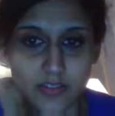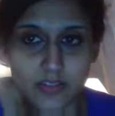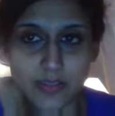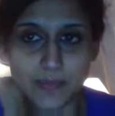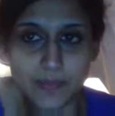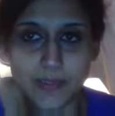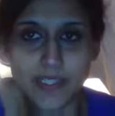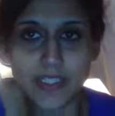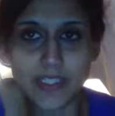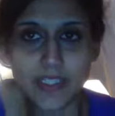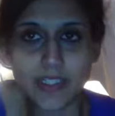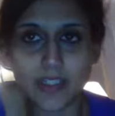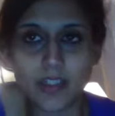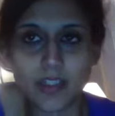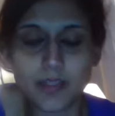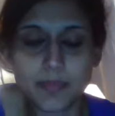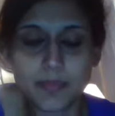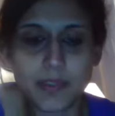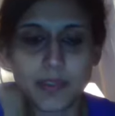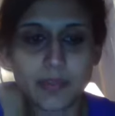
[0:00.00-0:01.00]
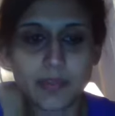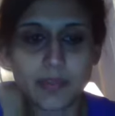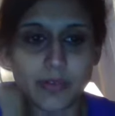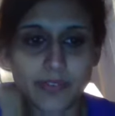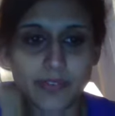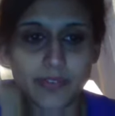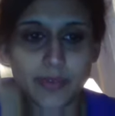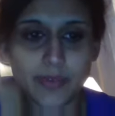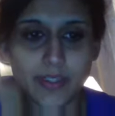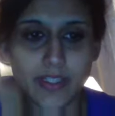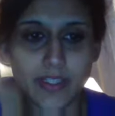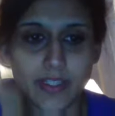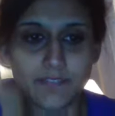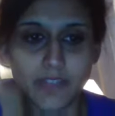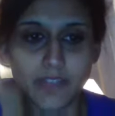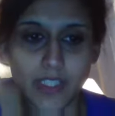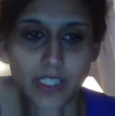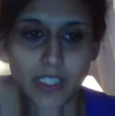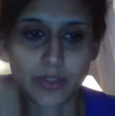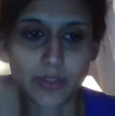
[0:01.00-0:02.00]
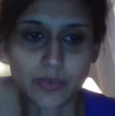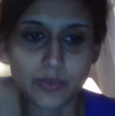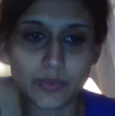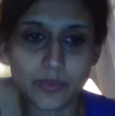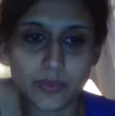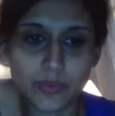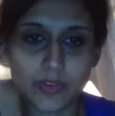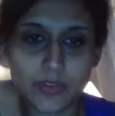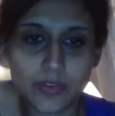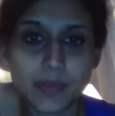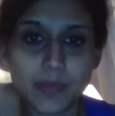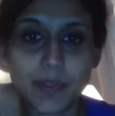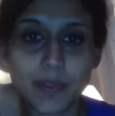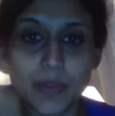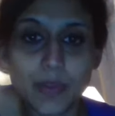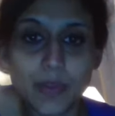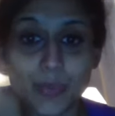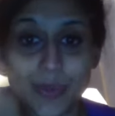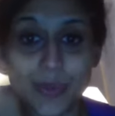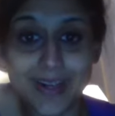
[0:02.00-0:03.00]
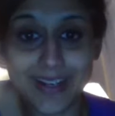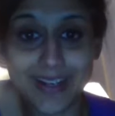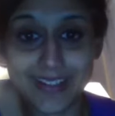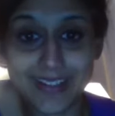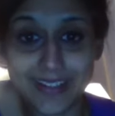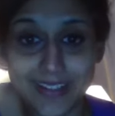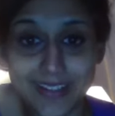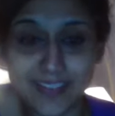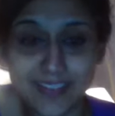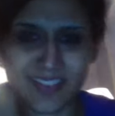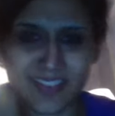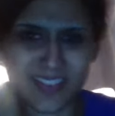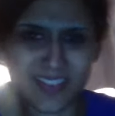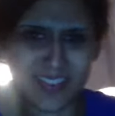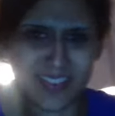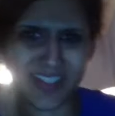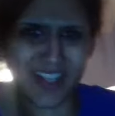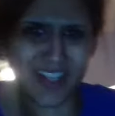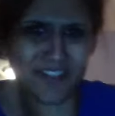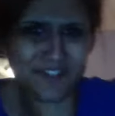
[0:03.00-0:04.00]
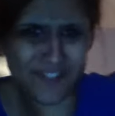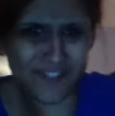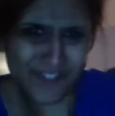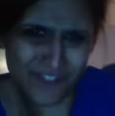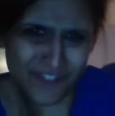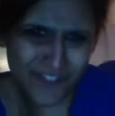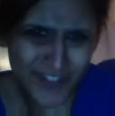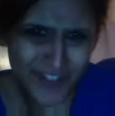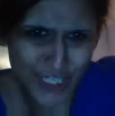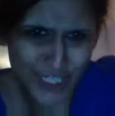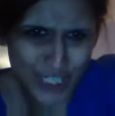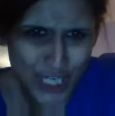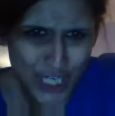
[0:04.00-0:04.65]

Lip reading: I'm kidding, I'm not reviewing a video. I'm going to be ranting on a video.